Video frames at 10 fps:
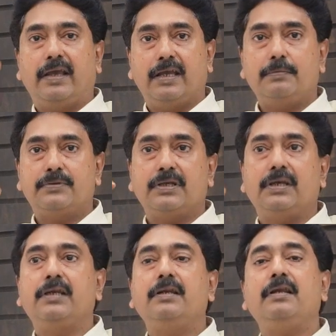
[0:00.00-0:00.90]
helps
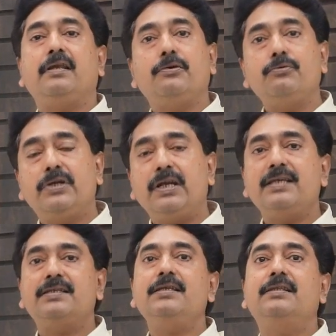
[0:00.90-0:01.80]
in
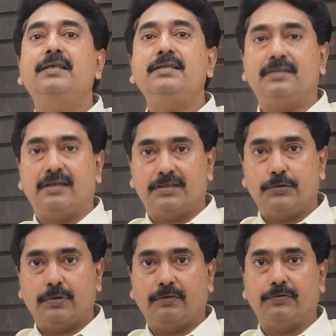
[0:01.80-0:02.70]
utilizing these
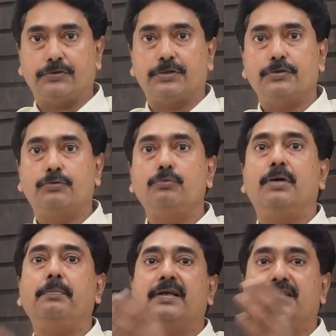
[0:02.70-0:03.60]
residual visions to
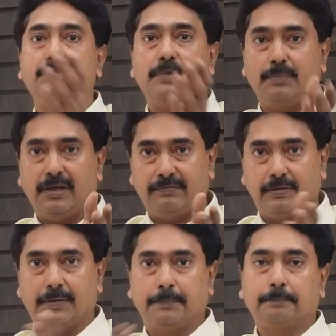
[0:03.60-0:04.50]
a maximum level.